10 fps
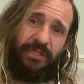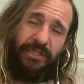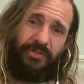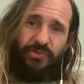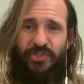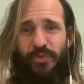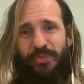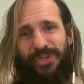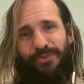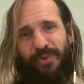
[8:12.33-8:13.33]
So just
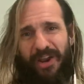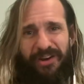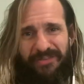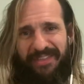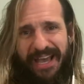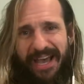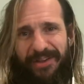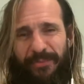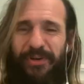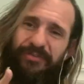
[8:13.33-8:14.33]
be aware of that.
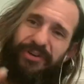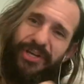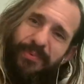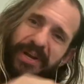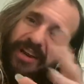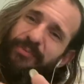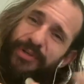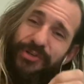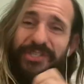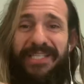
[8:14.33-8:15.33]
We're very aware of when
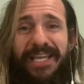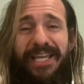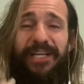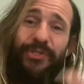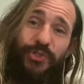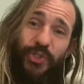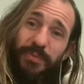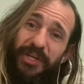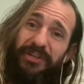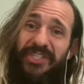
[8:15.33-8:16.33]
you're seeing this. Your
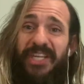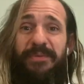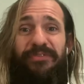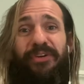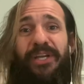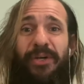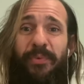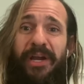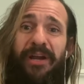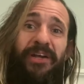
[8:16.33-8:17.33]
spirit team is very
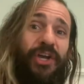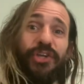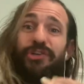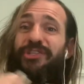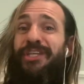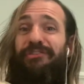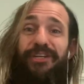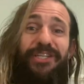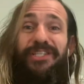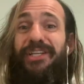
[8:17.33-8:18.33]
aware. You're
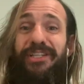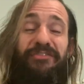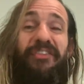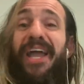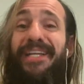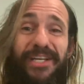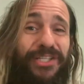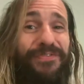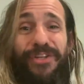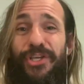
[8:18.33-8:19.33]
synchronistically finding
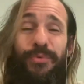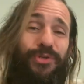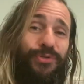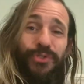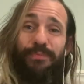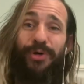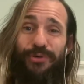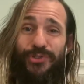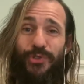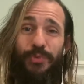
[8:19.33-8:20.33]
this video when you're
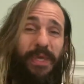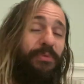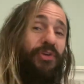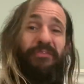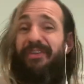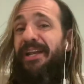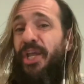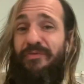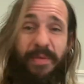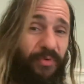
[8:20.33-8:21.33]
supposed to. Maybe you're finding
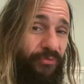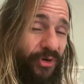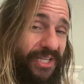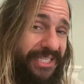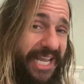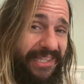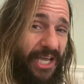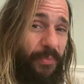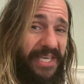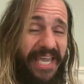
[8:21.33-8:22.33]
it right before the date
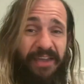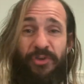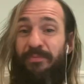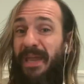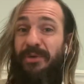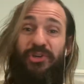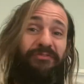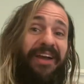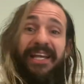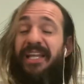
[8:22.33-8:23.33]
that we gave you. Maybe you're
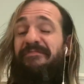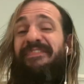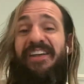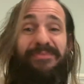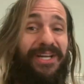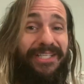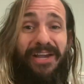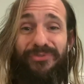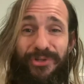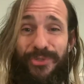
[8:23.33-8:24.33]
finding it 5 minutes
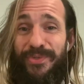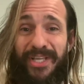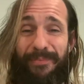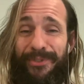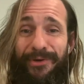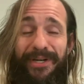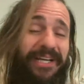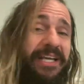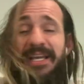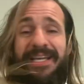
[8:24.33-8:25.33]
after this was uploaded.
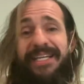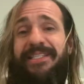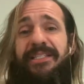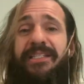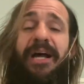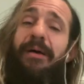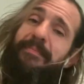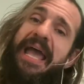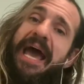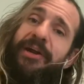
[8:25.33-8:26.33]
It does not
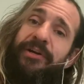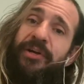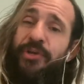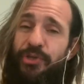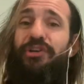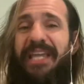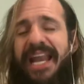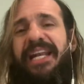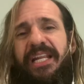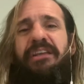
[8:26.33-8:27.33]
matter. You're
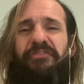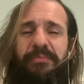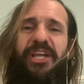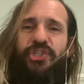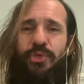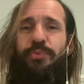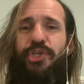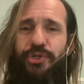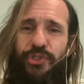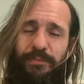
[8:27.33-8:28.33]
getting the information when
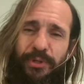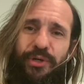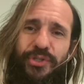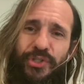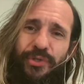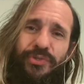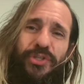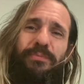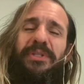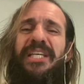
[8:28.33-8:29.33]
you're supposed to. So
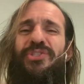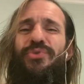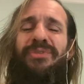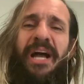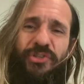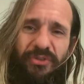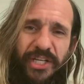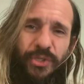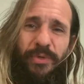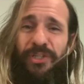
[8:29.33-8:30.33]
please do not try
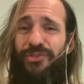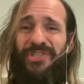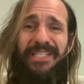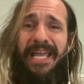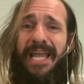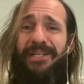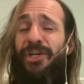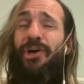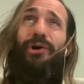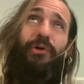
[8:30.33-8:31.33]
to understand
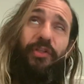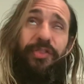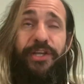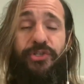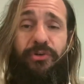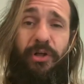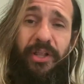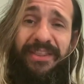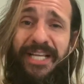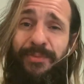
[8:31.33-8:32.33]
all things are all
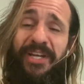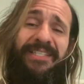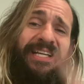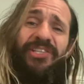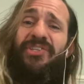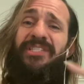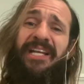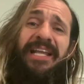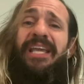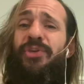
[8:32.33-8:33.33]
things, because that's just going
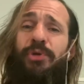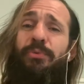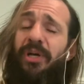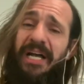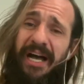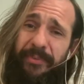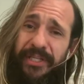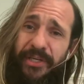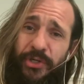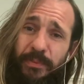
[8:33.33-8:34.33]
to get you more
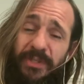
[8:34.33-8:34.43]
gobbledygooked.